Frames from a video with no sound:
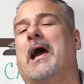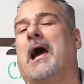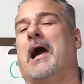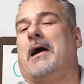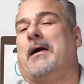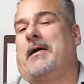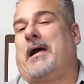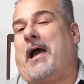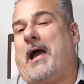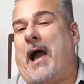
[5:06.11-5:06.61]

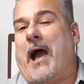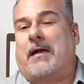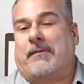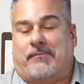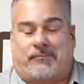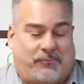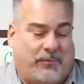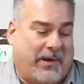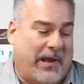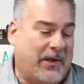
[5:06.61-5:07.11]
I
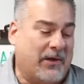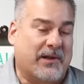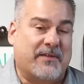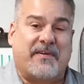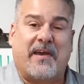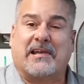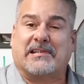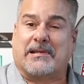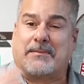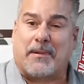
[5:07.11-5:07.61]
when I go to
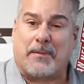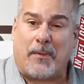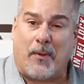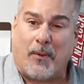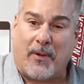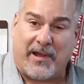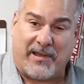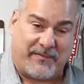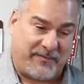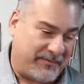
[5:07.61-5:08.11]
Vegas, I bring my
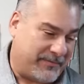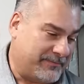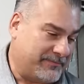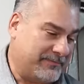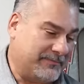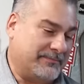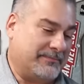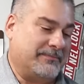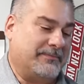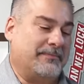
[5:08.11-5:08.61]
wife.
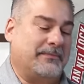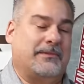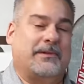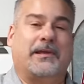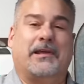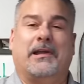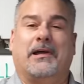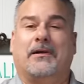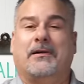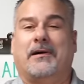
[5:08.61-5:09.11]

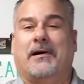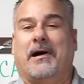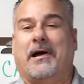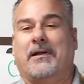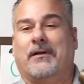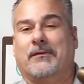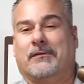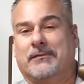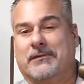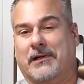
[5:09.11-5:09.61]
You know, I
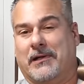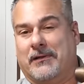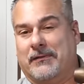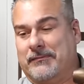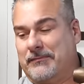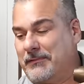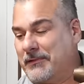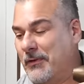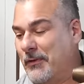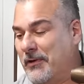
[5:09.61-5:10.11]
don't, you know,
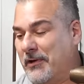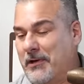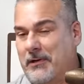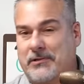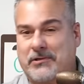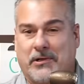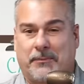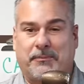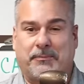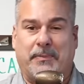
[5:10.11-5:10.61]
go there
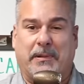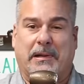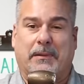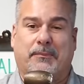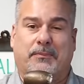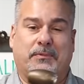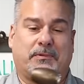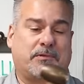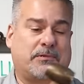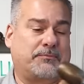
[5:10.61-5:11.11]
and try to pick
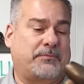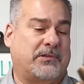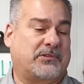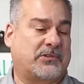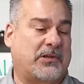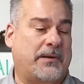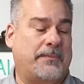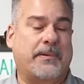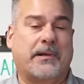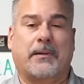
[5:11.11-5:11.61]
up
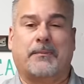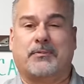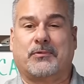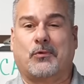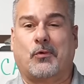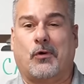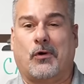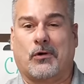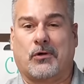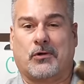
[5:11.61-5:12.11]

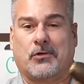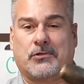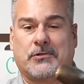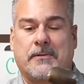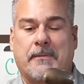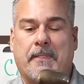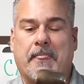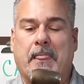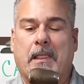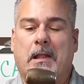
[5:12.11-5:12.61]
call girls.
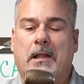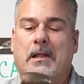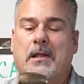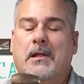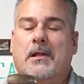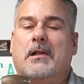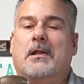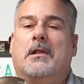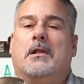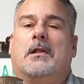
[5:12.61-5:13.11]

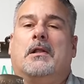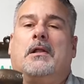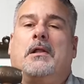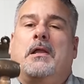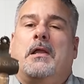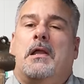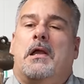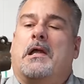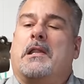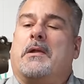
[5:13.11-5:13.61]

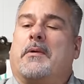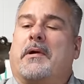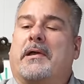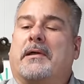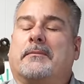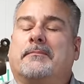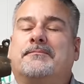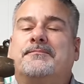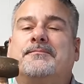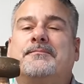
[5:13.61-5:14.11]
Anyway,
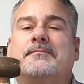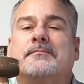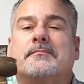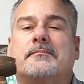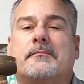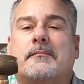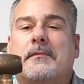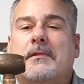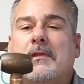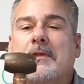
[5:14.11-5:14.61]

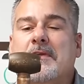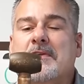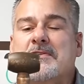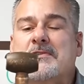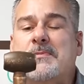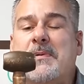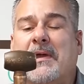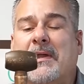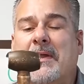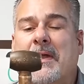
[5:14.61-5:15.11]

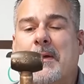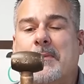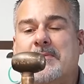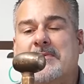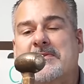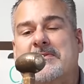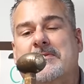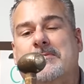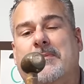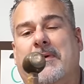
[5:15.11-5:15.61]
speaking of hammers,
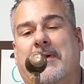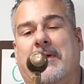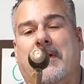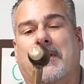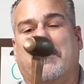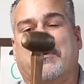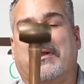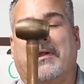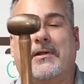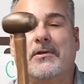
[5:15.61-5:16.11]
this is my
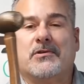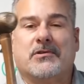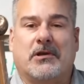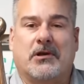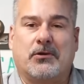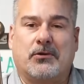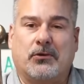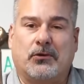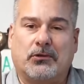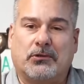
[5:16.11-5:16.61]
hammer that I use on
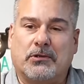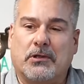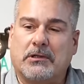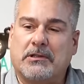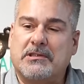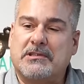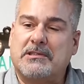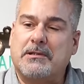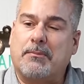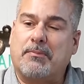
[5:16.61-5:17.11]
the tool truck.
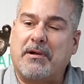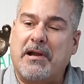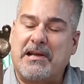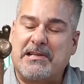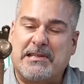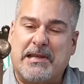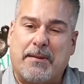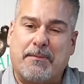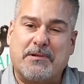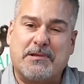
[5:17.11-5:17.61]
This is a
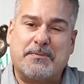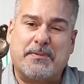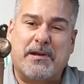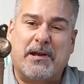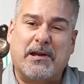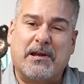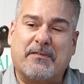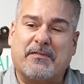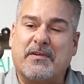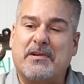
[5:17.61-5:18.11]
brass hammer. It's been
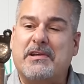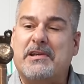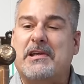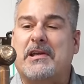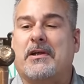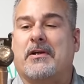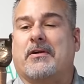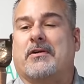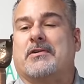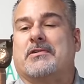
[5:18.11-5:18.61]
on there for
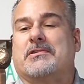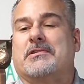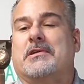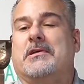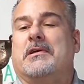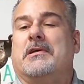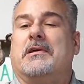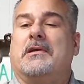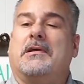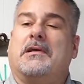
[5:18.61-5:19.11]
years.
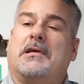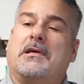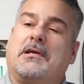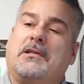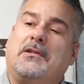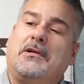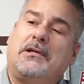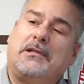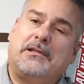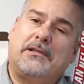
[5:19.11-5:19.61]
And